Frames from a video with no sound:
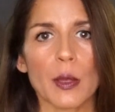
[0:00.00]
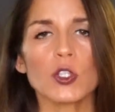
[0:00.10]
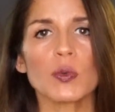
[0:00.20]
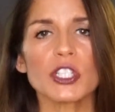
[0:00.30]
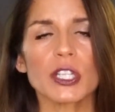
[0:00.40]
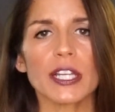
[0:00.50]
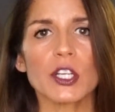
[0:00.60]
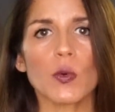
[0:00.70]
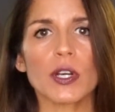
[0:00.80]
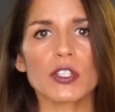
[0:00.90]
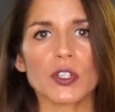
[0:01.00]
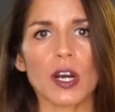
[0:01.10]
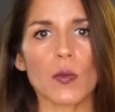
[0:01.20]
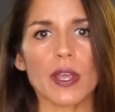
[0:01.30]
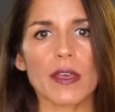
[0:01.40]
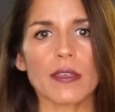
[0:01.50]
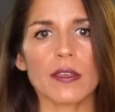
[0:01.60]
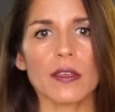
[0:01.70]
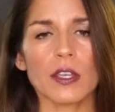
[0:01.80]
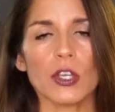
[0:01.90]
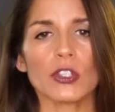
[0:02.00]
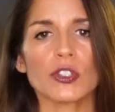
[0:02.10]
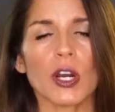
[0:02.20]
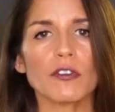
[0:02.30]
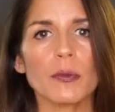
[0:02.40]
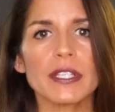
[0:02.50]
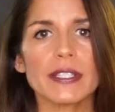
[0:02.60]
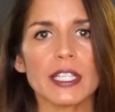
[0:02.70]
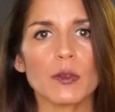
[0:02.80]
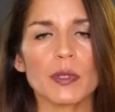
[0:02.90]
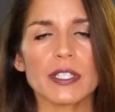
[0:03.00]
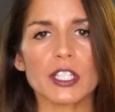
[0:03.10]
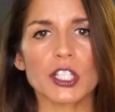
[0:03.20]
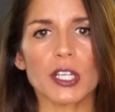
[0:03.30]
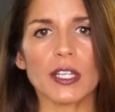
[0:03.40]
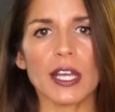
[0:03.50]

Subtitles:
Choose which leg you want to start with. Start from a seated position